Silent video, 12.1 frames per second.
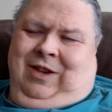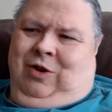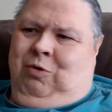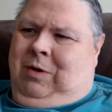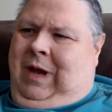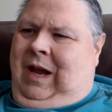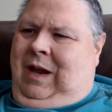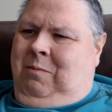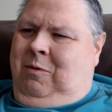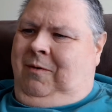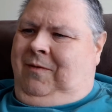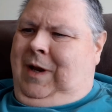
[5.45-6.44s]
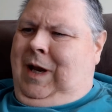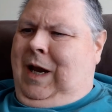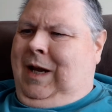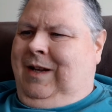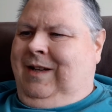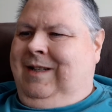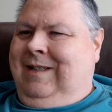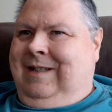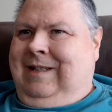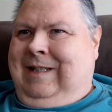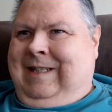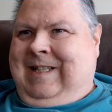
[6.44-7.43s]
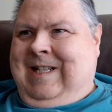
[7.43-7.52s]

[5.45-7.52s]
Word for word: UK movie. Uh huh.